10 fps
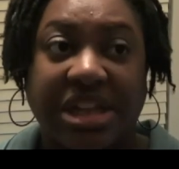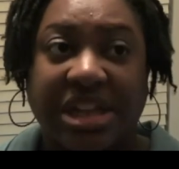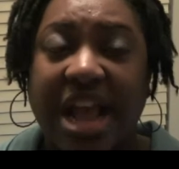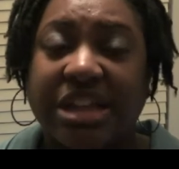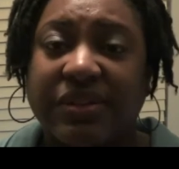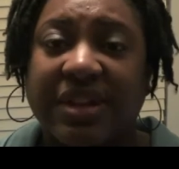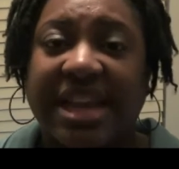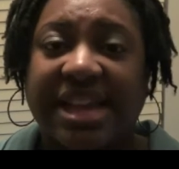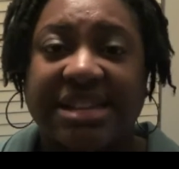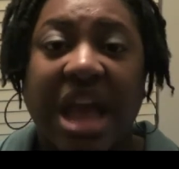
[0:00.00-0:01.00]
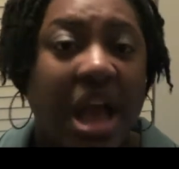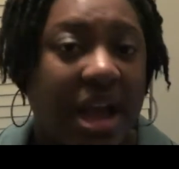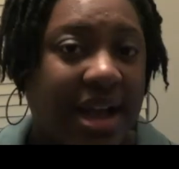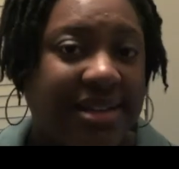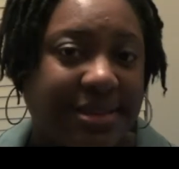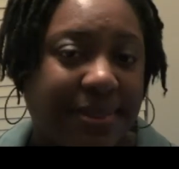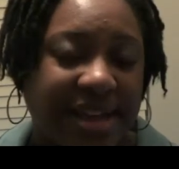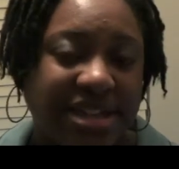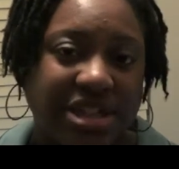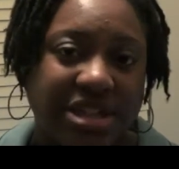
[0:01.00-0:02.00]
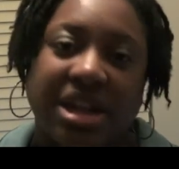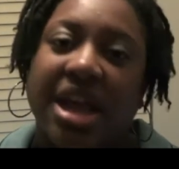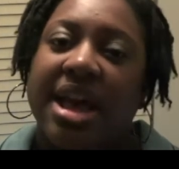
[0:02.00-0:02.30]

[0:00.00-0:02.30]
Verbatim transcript: The next one is constipation.